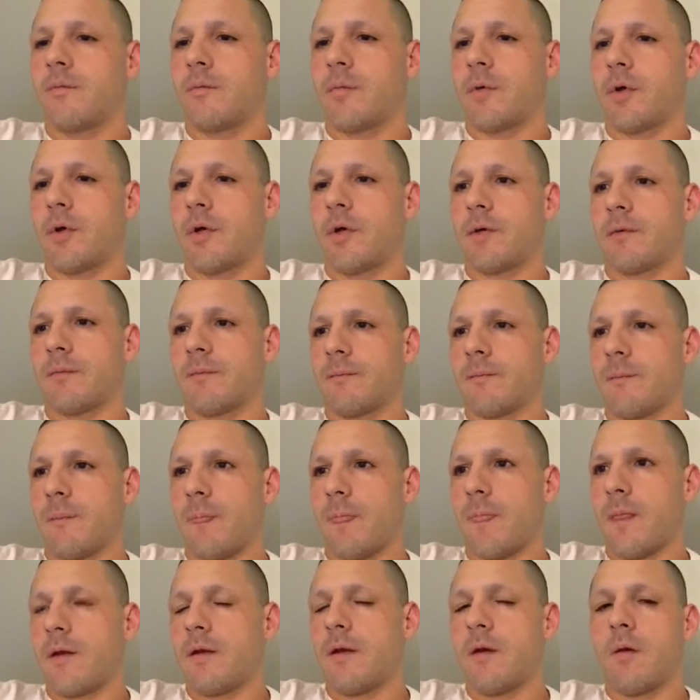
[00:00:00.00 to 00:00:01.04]
but
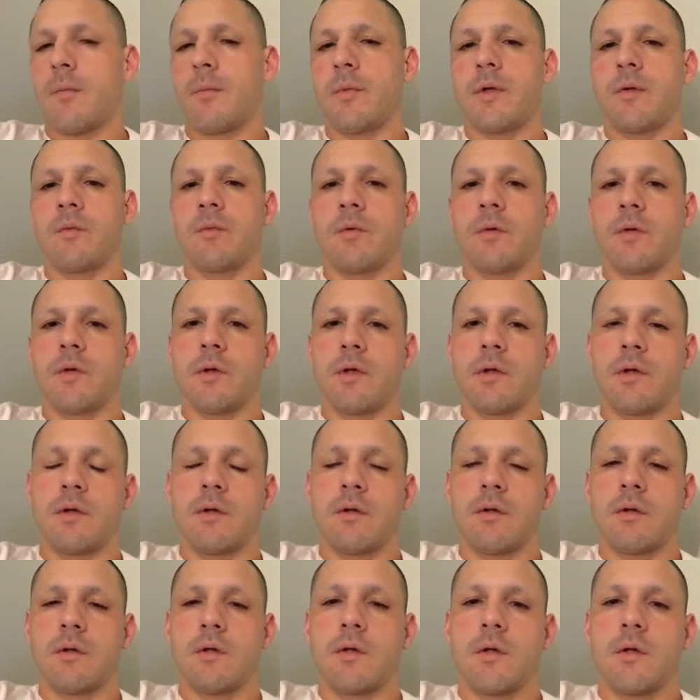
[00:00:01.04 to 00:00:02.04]
nobody really